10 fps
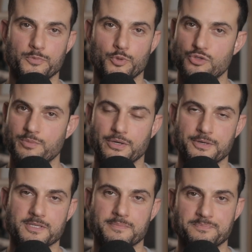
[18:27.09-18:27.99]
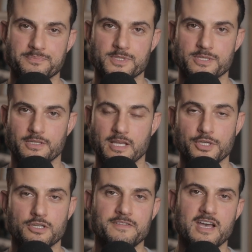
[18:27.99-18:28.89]
which would be awesome. So let
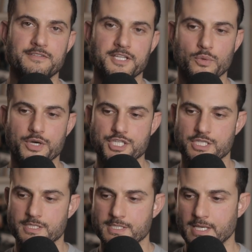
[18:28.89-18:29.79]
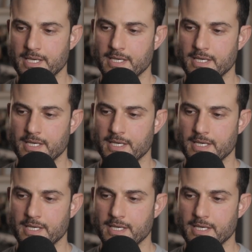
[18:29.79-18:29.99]
me know if you have any questions.